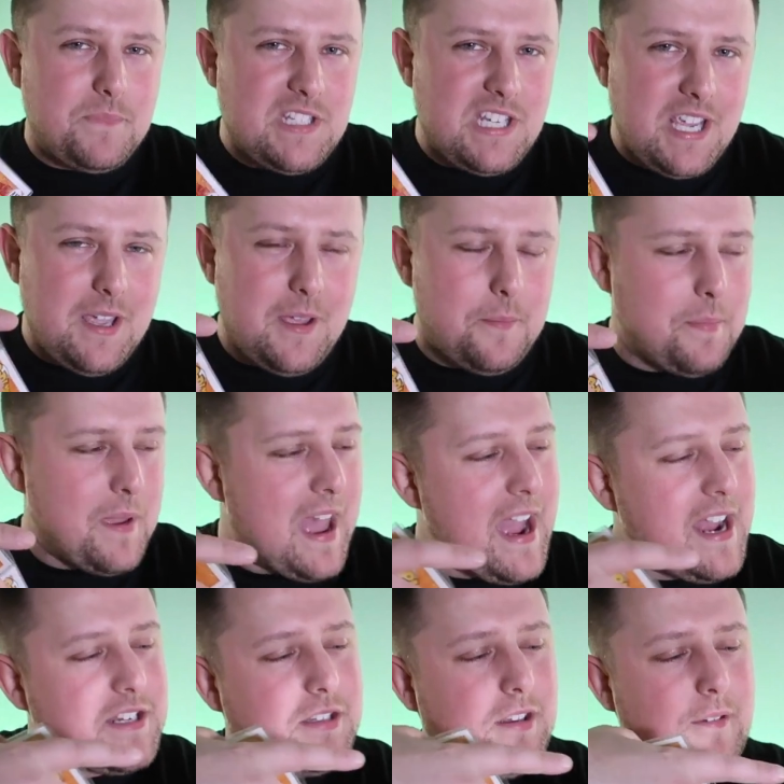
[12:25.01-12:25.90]
tip
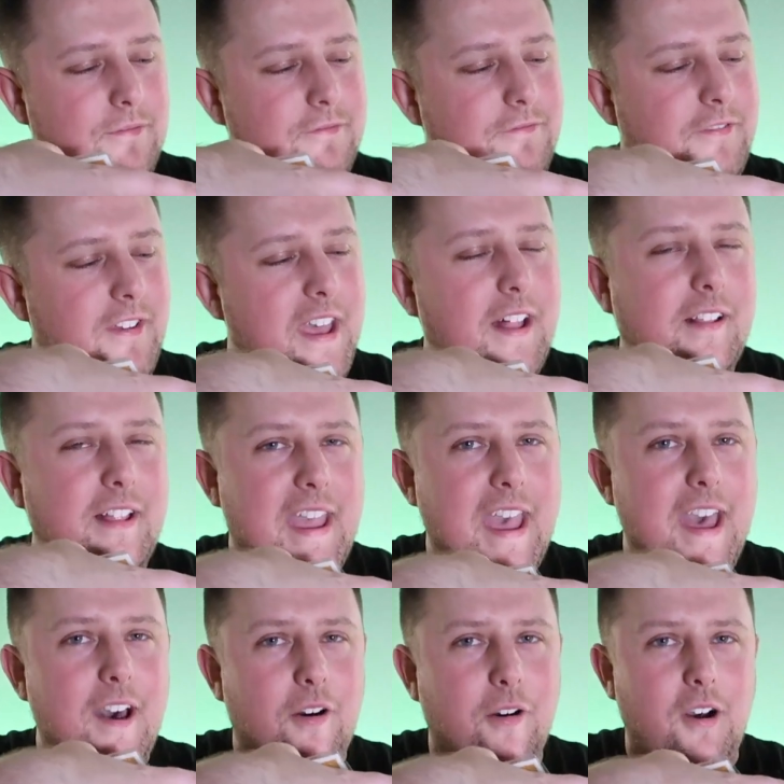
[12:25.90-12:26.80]
actually fell
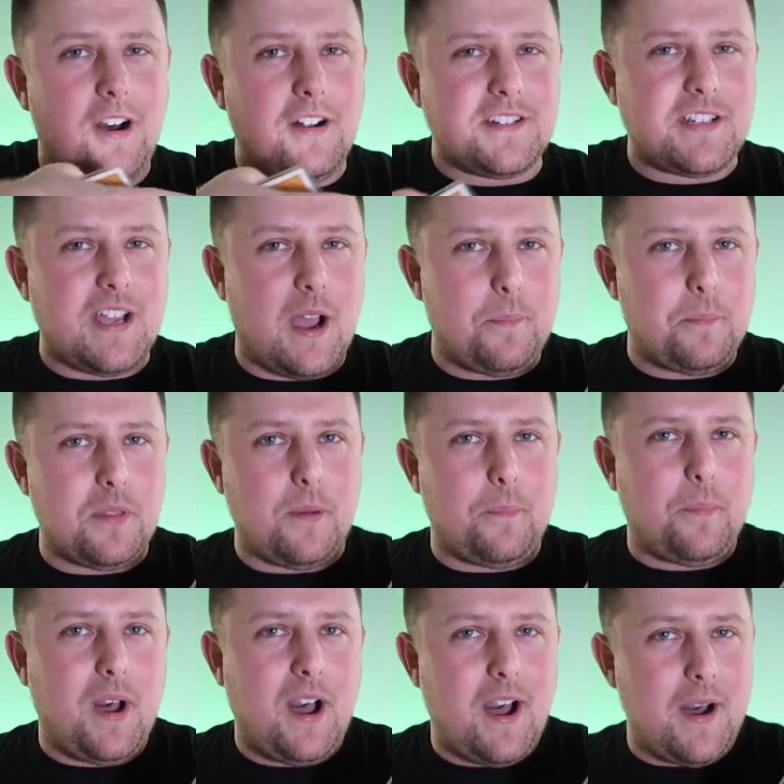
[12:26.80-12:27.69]
out on top of the
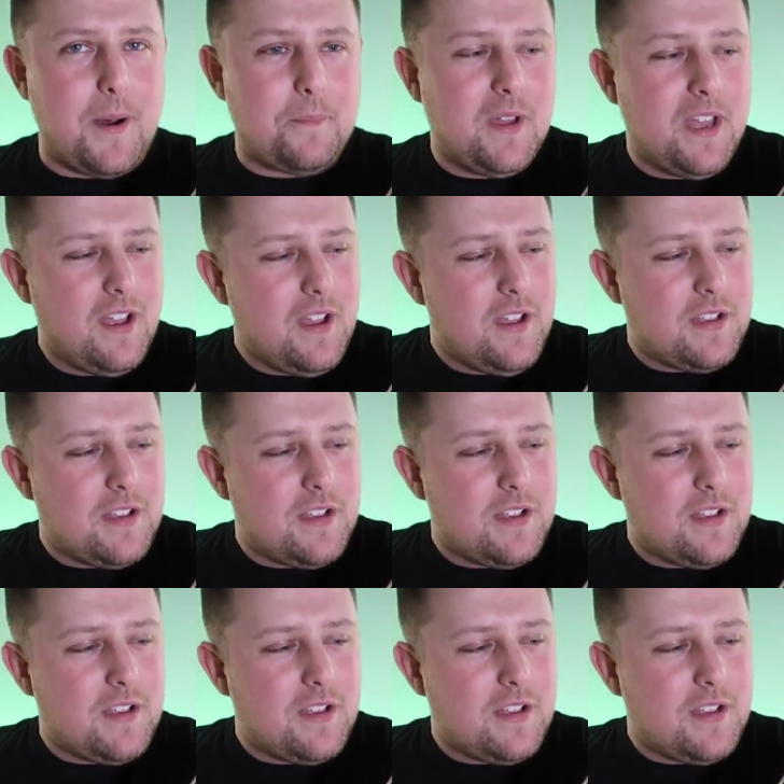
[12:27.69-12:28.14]
pop.